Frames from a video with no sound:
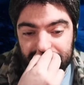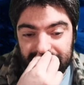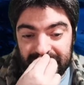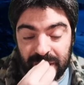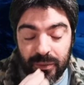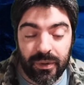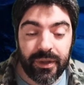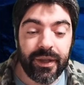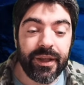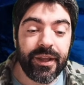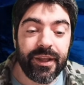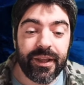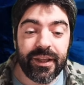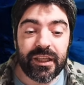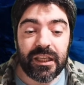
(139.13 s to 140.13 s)
So
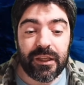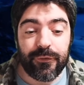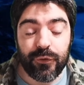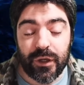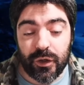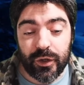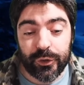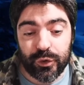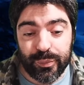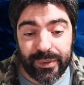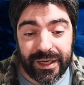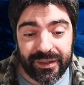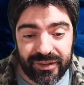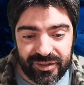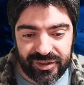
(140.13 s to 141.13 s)
if you are going to
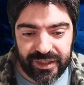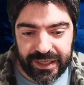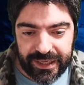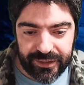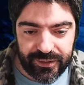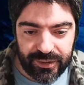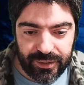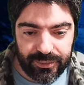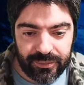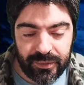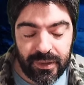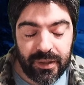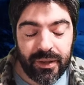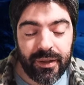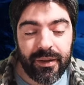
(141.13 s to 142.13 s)
buy this character,
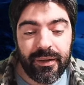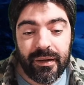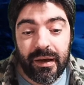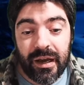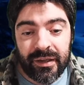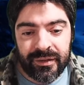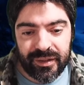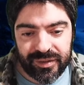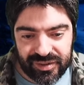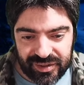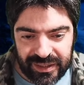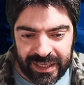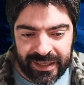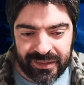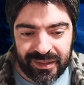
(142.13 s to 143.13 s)

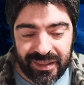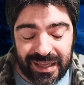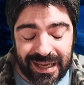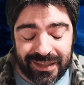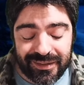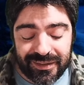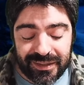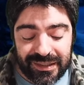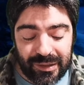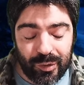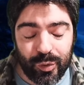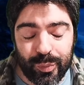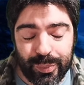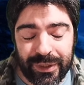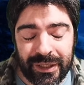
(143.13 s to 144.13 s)
understand that
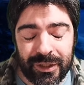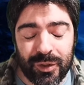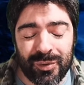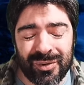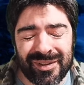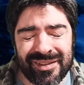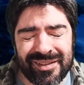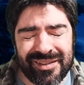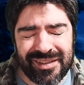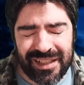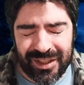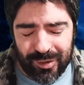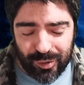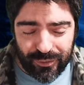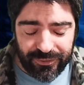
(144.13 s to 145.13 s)
he'll bring you
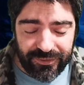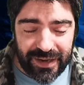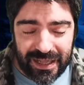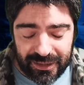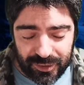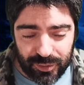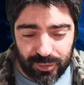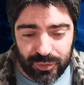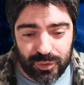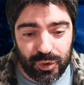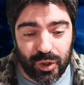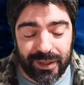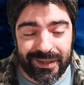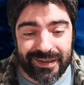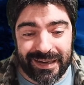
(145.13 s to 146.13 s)
0 value to
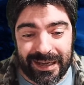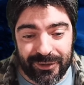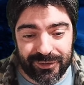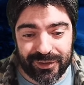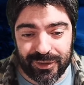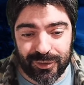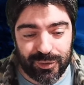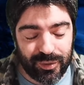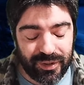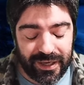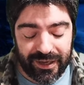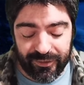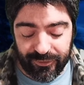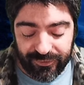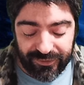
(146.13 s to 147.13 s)
your account
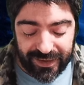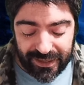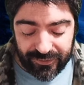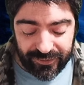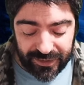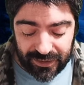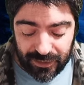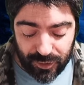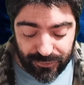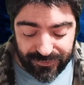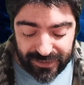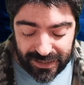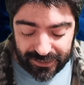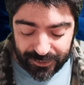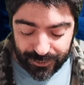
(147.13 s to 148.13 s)
today. Very, very low
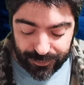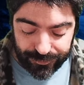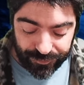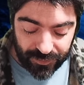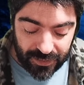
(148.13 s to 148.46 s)
value.